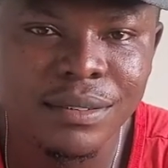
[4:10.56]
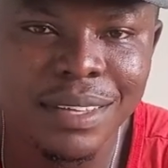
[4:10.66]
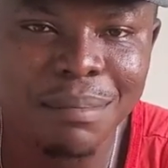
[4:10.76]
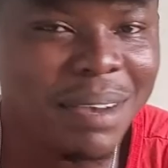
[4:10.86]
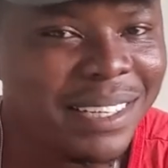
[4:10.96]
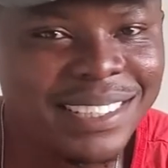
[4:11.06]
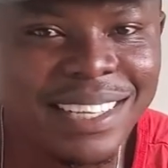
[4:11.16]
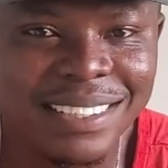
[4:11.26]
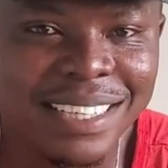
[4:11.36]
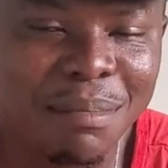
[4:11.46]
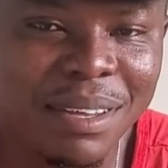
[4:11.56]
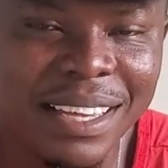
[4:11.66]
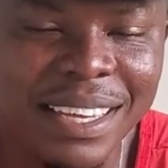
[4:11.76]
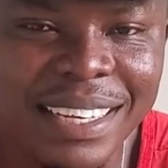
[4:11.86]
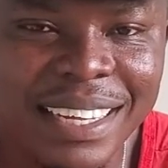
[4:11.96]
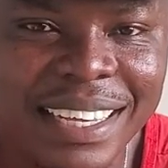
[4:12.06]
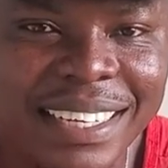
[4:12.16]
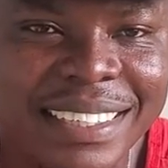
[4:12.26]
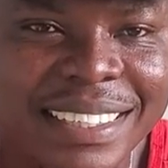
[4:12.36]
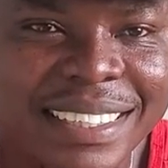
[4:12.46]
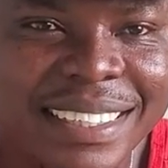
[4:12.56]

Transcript: The months has come again, and